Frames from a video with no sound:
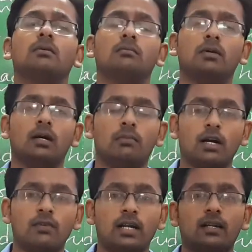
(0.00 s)

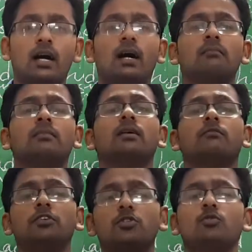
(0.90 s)
Bhagavan Ram,
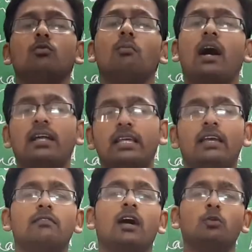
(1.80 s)
Vishnu,
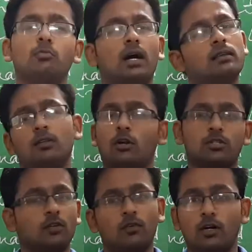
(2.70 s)
Mahadev, Hanuman,
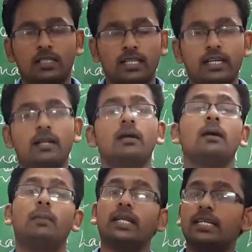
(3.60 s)
lots of gods are there.
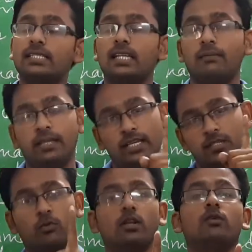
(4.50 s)
But in Islam there is
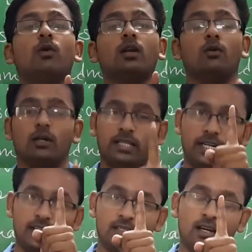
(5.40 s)
only one God, that
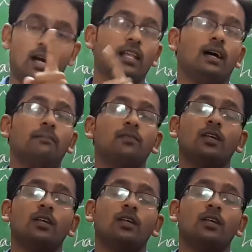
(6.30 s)
is Allah.